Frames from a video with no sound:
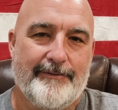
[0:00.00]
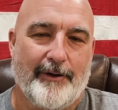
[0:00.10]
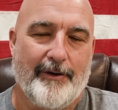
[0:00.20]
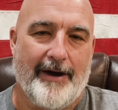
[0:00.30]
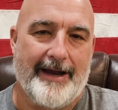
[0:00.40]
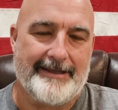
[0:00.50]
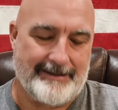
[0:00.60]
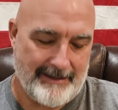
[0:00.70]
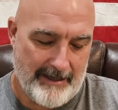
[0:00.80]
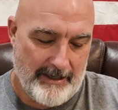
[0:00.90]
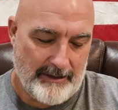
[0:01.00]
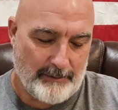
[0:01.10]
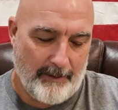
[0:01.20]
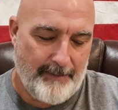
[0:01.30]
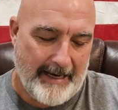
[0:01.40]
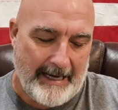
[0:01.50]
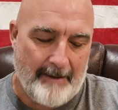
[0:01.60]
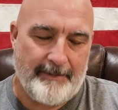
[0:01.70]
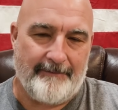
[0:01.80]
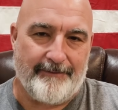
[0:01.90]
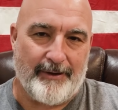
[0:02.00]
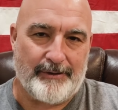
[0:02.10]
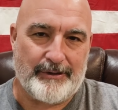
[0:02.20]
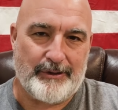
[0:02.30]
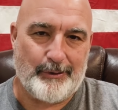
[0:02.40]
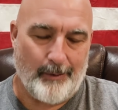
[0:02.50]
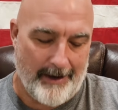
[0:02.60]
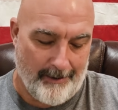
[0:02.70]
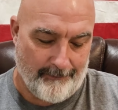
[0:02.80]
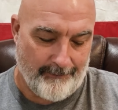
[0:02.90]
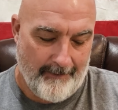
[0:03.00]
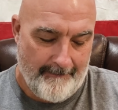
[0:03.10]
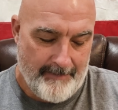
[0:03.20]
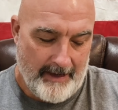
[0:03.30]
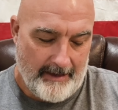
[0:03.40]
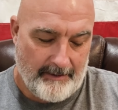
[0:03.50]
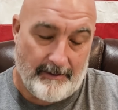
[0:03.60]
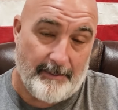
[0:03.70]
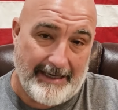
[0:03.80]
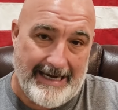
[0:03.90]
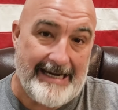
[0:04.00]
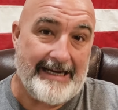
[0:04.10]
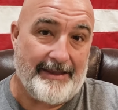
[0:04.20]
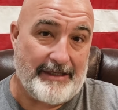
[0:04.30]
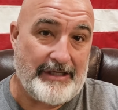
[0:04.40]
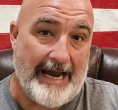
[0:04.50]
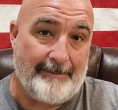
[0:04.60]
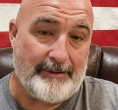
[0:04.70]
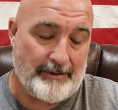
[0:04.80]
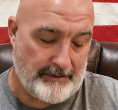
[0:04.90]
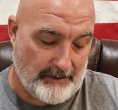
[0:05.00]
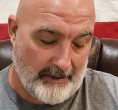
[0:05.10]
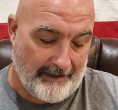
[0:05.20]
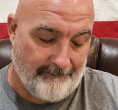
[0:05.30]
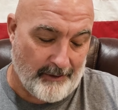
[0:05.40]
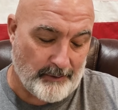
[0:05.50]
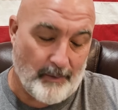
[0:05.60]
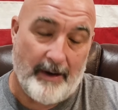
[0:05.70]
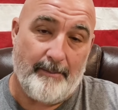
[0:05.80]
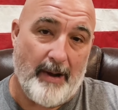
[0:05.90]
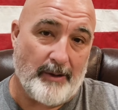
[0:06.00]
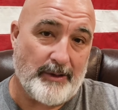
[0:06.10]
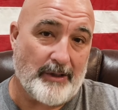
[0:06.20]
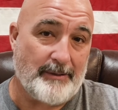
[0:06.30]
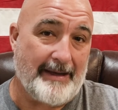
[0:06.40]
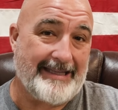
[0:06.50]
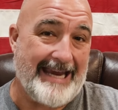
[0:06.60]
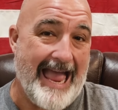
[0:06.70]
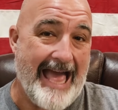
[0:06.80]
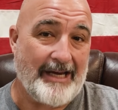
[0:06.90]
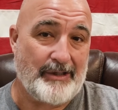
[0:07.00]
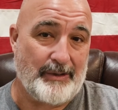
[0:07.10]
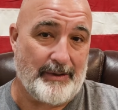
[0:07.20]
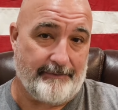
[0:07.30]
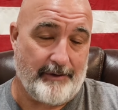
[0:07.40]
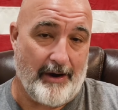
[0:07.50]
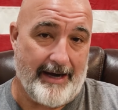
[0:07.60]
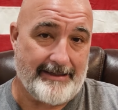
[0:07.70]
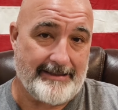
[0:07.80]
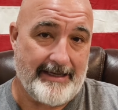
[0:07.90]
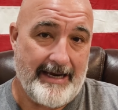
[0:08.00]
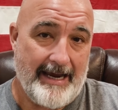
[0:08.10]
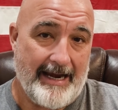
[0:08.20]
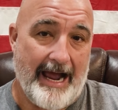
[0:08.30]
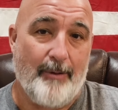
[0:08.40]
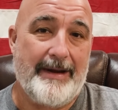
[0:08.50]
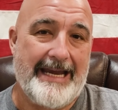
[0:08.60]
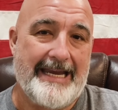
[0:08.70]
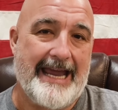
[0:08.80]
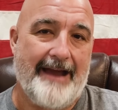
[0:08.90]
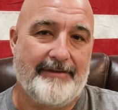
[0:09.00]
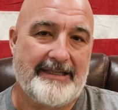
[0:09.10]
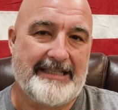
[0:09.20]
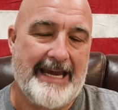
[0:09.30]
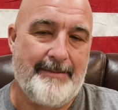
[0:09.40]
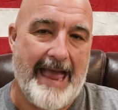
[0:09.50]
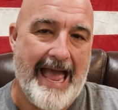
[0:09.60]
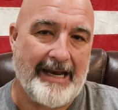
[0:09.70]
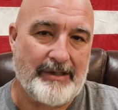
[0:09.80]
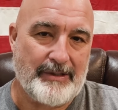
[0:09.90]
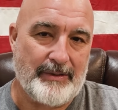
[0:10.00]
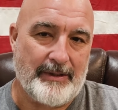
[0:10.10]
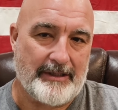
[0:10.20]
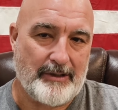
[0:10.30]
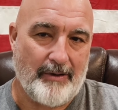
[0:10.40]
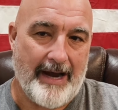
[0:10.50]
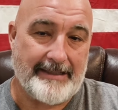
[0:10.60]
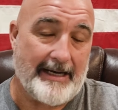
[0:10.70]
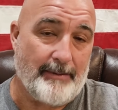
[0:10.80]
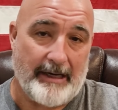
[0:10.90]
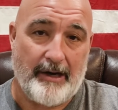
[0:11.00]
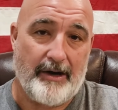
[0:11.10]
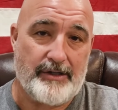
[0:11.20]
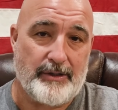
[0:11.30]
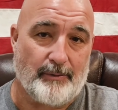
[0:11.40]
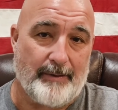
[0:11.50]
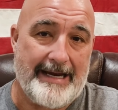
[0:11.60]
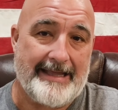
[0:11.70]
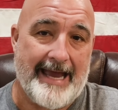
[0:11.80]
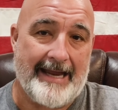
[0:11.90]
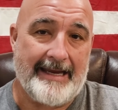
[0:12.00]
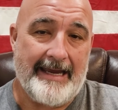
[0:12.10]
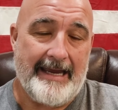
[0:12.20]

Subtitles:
for Christ. So we pick it up in verse 12. The beginning of the chapter, starting in verse 1, Paul talks about the attitude of Christ and how we need to have the same attitude as Christ. And I would encourage you to read that